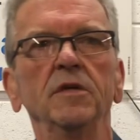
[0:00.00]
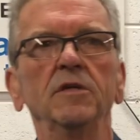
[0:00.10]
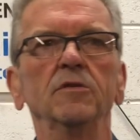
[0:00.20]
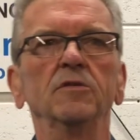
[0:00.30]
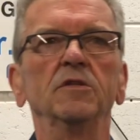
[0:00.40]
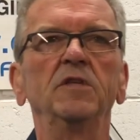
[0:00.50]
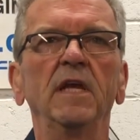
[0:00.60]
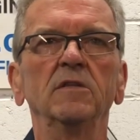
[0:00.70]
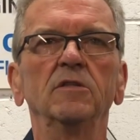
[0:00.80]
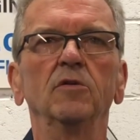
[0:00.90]
he used to
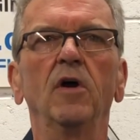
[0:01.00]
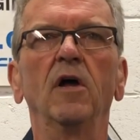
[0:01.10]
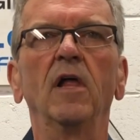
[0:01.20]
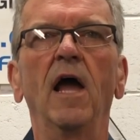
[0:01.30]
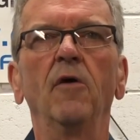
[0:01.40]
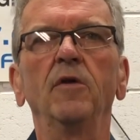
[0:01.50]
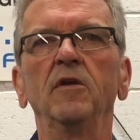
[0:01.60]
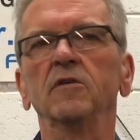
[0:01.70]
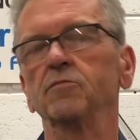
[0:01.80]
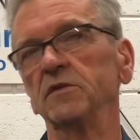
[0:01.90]
change the oil, how
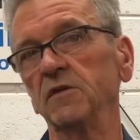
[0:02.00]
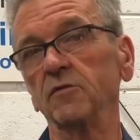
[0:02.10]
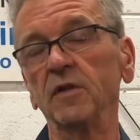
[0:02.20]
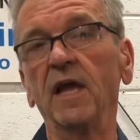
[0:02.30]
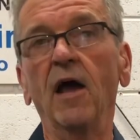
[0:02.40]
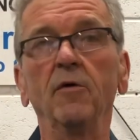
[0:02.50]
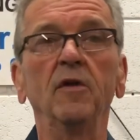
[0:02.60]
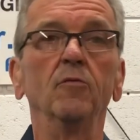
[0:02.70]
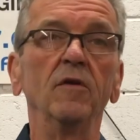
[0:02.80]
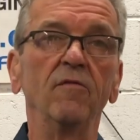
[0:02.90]
he specifically how he
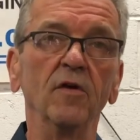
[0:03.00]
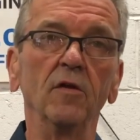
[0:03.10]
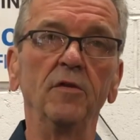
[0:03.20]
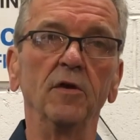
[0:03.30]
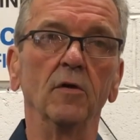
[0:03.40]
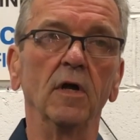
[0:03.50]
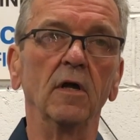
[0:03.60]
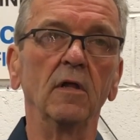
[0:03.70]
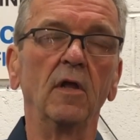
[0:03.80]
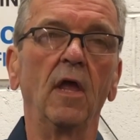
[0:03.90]
refilled the oil,